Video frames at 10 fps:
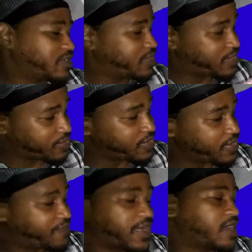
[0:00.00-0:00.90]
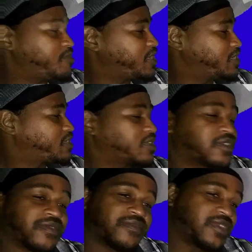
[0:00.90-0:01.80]
at least 3 to 5 minutes
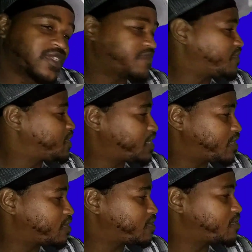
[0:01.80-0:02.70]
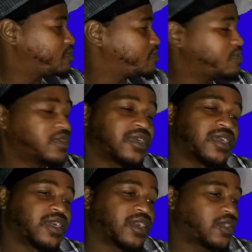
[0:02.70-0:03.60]
of this video
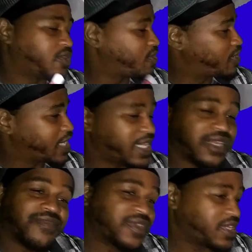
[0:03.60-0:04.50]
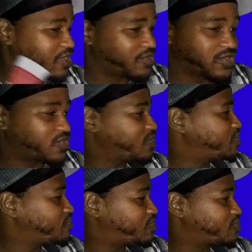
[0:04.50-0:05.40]
or any videos on
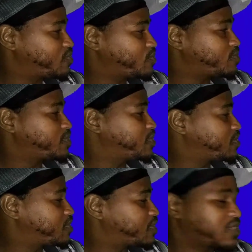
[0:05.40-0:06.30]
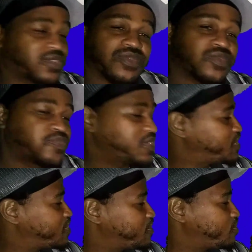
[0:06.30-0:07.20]
YouTube to
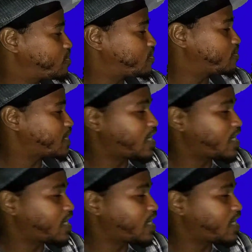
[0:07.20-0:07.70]
please the YouTube